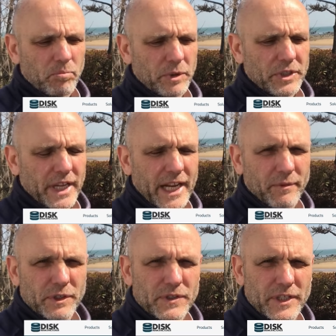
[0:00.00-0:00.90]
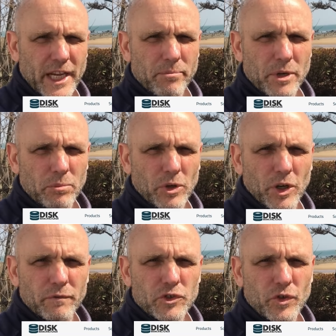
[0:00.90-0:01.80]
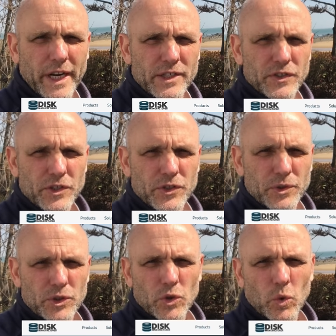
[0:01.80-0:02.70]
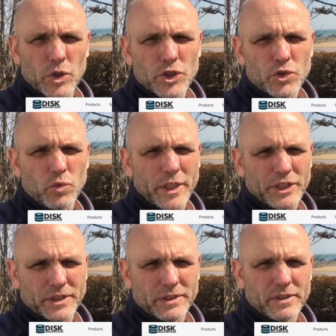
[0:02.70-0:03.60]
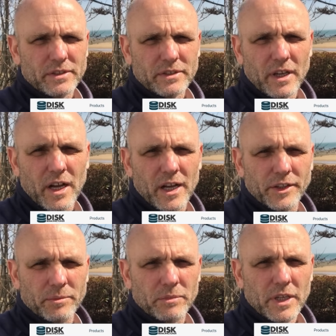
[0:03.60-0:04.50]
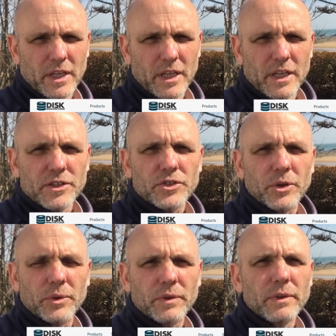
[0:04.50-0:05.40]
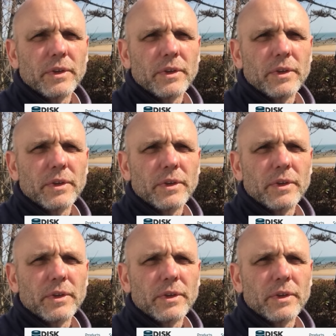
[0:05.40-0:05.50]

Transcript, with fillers: but to have the same number of transistors or switches on them. So